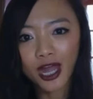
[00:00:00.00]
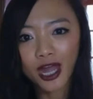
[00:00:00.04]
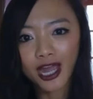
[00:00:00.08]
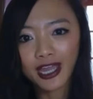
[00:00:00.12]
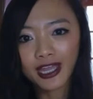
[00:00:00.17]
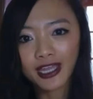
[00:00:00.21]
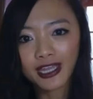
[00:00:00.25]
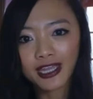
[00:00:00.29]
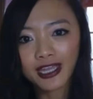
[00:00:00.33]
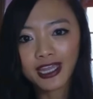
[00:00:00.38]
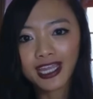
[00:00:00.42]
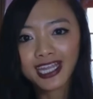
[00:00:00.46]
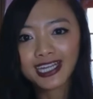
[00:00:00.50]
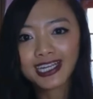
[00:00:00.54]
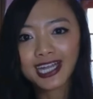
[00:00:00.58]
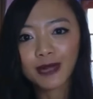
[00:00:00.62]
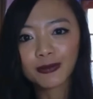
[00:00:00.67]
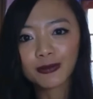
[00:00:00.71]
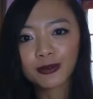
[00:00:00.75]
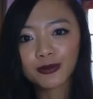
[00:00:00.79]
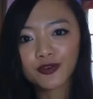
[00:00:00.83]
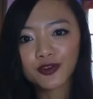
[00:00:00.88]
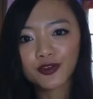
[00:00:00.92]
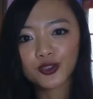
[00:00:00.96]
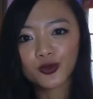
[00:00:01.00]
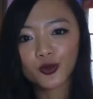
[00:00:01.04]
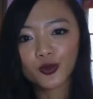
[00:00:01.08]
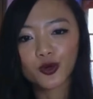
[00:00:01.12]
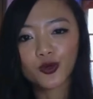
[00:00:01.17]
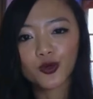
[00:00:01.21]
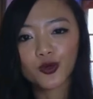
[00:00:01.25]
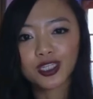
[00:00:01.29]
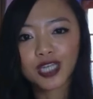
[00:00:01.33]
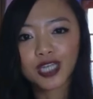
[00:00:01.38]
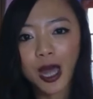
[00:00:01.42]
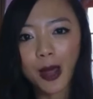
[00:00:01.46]
why he now prefers to
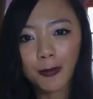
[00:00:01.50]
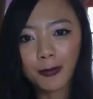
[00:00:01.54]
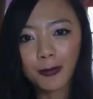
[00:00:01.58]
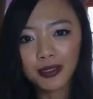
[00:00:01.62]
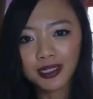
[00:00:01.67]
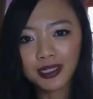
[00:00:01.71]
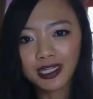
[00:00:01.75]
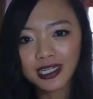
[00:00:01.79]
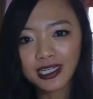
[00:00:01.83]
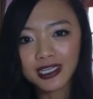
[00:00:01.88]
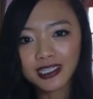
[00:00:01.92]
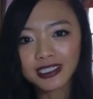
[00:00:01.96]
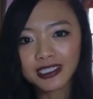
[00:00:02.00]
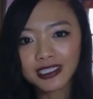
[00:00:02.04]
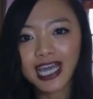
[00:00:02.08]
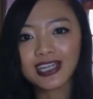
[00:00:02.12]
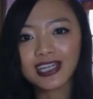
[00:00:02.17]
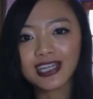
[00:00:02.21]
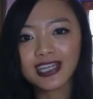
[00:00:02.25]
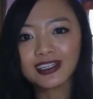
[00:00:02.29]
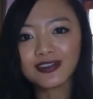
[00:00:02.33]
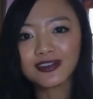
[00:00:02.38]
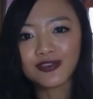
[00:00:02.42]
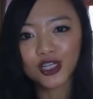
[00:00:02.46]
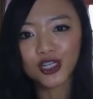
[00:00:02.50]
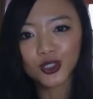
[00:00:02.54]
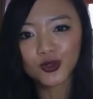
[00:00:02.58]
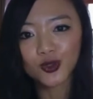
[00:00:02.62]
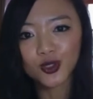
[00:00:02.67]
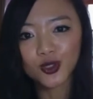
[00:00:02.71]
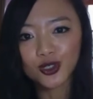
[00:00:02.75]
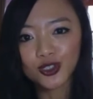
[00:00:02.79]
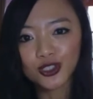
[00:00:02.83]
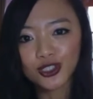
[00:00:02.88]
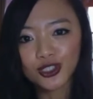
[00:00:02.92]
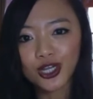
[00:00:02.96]
work with companies and
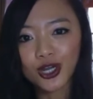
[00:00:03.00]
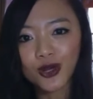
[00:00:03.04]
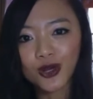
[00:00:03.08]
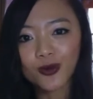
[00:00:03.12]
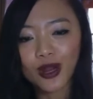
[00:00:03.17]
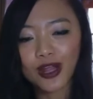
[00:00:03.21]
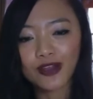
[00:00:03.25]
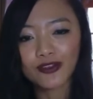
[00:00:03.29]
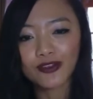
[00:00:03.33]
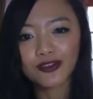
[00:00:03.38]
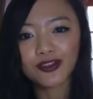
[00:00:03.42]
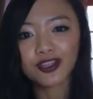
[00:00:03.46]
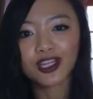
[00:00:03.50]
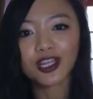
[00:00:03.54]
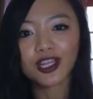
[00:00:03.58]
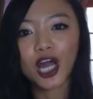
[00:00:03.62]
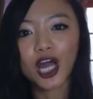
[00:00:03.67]
individuals rather than